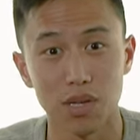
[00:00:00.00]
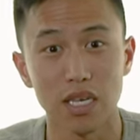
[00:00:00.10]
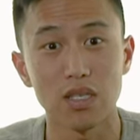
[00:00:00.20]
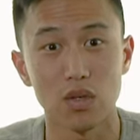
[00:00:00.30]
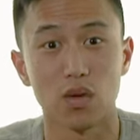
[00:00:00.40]

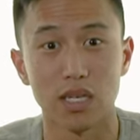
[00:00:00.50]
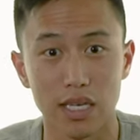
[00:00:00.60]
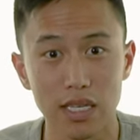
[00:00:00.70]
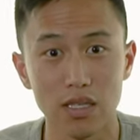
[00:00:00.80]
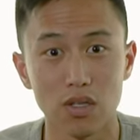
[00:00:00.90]
place you want to
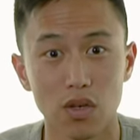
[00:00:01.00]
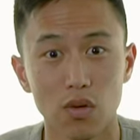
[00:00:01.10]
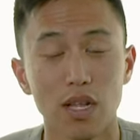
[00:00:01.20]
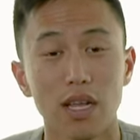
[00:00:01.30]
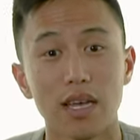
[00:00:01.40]
get
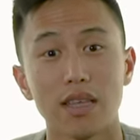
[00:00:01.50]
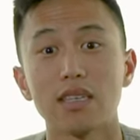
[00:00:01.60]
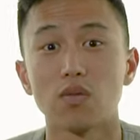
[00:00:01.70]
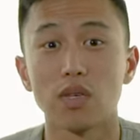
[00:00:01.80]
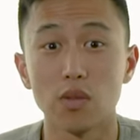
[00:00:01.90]
to. And
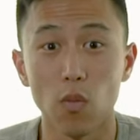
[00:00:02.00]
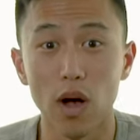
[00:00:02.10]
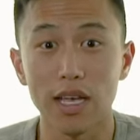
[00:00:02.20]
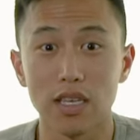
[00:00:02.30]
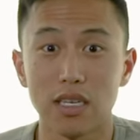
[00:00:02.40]
that's the reason
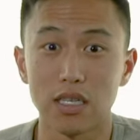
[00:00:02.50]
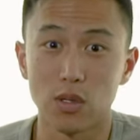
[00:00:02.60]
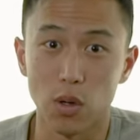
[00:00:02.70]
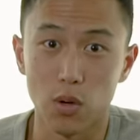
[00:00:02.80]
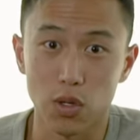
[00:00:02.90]
why you need
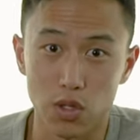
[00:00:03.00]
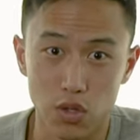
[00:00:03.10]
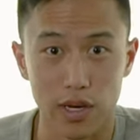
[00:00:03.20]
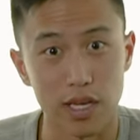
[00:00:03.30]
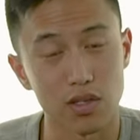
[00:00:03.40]
to know your
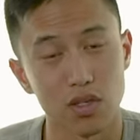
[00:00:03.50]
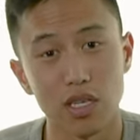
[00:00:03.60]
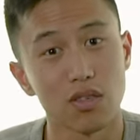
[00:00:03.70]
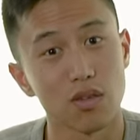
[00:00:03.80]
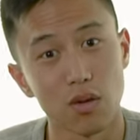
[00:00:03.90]
strengths. You
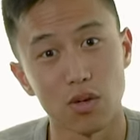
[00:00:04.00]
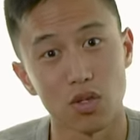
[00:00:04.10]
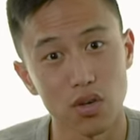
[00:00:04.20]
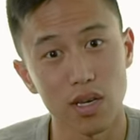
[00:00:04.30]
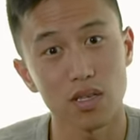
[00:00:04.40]
need to know your
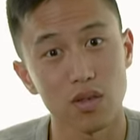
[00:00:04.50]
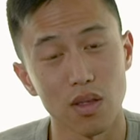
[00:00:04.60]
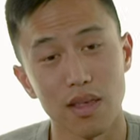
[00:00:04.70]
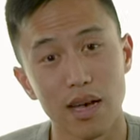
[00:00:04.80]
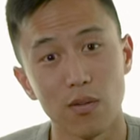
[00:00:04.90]
strengths so
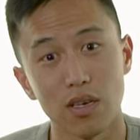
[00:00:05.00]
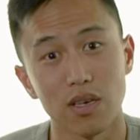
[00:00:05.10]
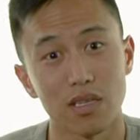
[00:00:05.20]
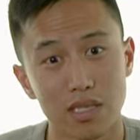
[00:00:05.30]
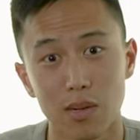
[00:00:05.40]
then that way you
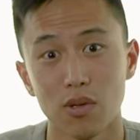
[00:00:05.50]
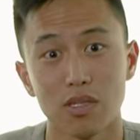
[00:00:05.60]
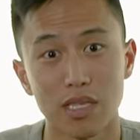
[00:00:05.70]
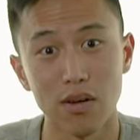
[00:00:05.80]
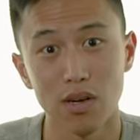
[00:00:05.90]
can double
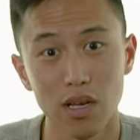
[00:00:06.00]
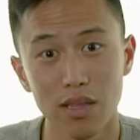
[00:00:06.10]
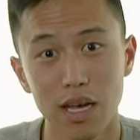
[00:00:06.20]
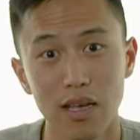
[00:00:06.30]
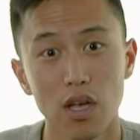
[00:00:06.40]
down on
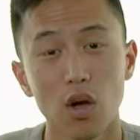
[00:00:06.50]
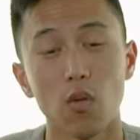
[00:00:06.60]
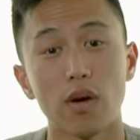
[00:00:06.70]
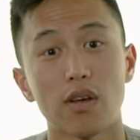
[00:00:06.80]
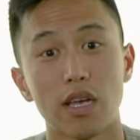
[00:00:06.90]
that,
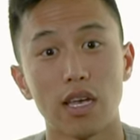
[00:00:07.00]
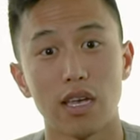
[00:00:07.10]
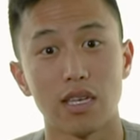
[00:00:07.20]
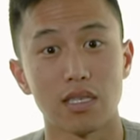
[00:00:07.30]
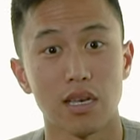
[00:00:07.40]
whether it
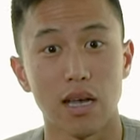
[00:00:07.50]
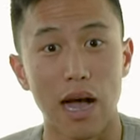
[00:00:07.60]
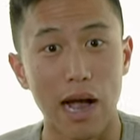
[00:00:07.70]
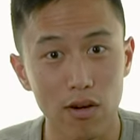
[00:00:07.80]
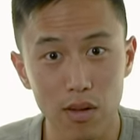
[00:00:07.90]
is
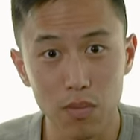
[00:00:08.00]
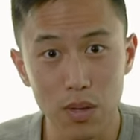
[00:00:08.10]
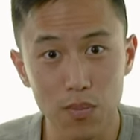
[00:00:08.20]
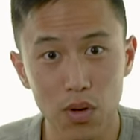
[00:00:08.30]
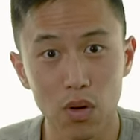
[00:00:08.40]
hiring
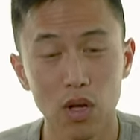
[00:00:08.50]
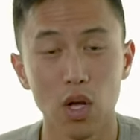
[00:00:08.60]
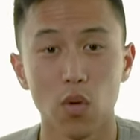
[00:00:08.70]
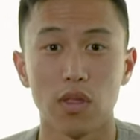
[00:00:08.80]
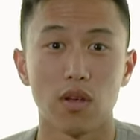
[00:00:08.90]
people,
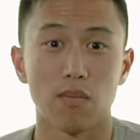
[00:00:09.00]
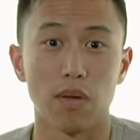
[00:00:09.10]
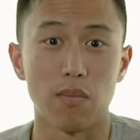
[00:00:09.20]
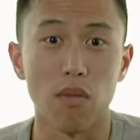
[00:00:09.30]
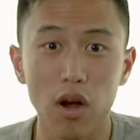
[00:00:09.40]
whether it
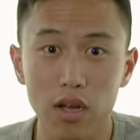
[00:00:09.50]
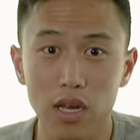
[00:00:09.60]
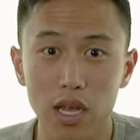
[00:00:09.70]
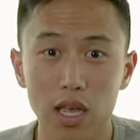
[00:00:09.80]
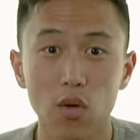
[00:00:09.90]
be
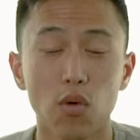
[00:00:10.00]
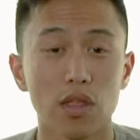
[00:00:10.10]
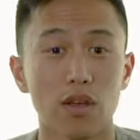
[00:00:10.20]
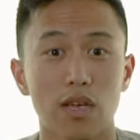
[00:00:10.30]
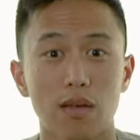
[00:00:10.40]
marketing,
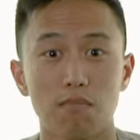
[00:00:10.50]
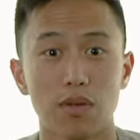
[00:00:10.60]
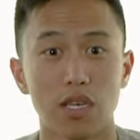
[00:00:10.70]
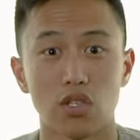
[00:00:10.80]
whether it be